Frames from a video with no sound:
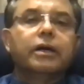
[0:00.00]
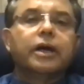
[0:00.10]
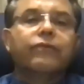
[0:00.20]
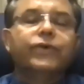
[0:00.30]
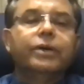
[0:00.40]

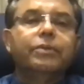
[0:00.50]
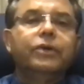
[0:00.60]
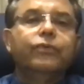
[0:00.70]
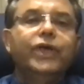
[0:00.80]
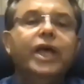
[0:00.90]
comfortable,
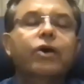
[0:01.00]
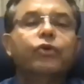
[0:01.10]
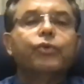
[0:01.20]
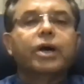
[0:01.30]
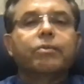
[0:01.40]
we have
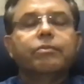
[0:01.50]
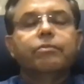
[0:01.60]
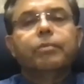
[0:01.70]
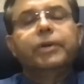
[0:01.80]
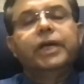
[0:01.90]
to
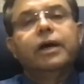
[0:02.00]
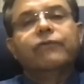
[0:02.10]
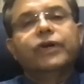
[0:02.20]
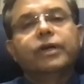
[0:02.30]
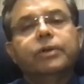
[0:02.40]
be
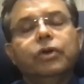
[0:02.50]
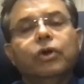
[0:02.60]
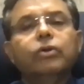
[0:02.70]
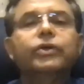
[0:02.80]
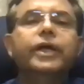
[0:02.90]
comfortable.
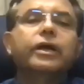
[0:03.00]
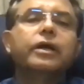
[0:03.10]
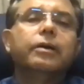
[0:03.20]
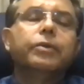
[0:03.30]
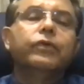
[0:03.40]
Although there
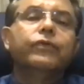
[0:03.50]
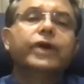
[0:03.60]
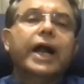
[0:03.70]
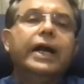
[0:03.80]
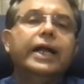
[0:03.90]
are a number of
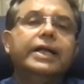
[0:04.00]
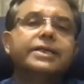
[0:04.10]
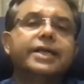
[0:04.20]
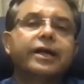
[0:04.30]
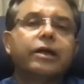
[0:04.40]

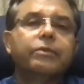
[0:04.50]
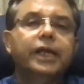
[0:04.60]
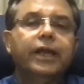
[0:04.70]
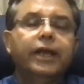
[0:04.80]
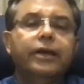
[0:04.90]
guidelines that have
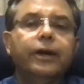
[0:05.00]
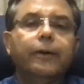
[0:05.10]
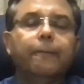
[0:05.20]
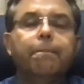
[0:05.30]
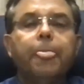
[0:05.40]
been laid
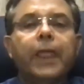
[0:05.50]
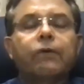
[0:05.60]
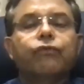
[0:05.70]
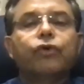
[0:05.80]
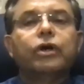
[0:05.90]
down
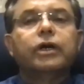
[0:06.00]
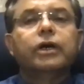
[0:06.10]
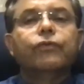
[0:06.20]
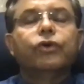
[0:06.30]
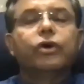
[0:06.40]

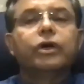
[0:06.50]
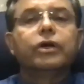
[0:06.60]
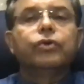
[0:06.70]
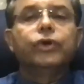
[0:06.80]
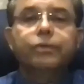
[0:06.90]

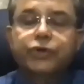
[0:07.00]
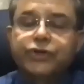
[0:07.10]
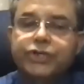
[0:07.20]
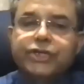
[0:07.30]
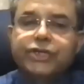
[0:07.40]
for doing
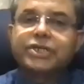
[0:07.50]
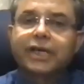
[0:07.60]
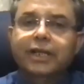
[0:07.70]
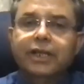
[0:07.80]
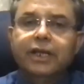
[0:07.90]
procedures
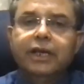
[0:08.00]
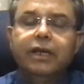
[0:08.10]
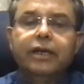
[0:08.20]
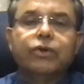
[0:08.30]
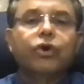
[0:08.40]
in
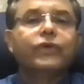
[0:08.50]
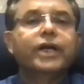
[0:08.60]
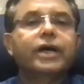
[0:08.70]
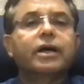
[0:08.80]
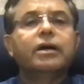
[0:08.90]
the
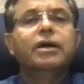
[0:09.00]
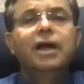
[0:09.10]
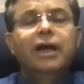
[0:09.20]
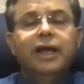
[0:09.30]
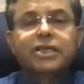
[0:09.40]
COVID era,
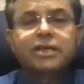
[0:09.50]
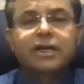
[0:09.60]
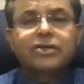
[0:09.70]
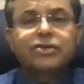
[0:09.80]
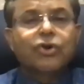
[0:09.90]

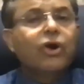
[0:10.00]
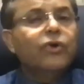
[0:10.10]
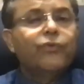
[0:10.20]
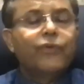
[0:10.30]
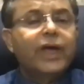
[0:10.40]
it's not
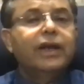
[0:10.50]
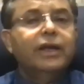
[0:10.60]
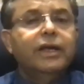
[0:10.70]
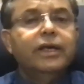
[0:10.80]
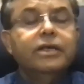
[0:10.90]

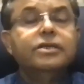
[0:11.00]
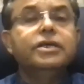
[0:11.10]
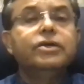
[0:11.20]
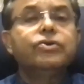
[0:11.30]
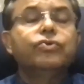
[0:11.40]
very
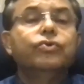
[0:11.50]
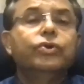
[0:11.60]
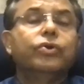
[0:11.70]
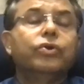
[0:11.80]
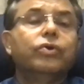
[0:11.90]
easy
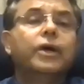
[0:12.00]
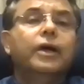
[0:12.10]
to